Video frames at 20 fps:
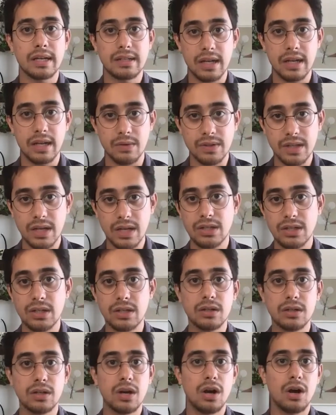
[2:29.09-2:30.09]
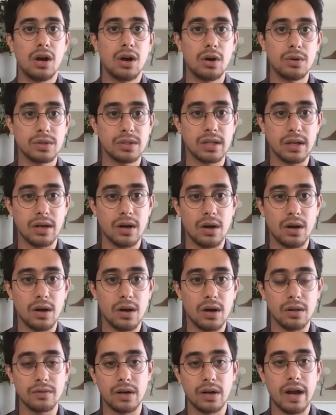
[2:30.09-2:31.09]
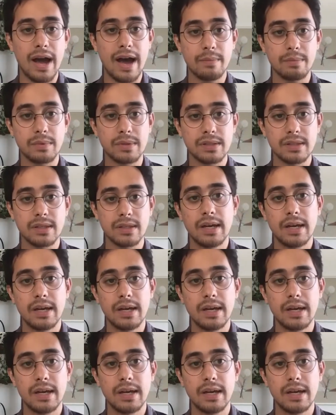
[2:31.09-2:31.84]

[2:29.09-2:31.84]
containerization, hosting all of our apps,